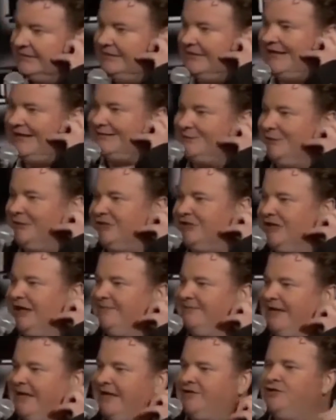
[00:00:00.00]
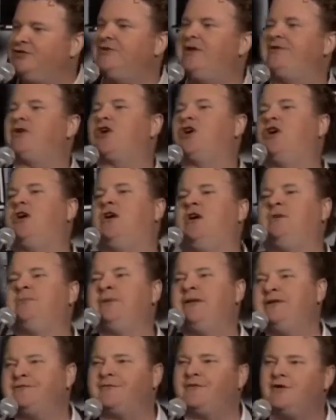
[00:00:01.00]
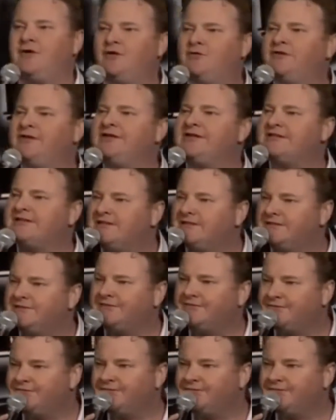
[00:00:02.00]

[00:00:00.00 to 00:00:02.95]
Last week, she got mad. You never call me for no reason.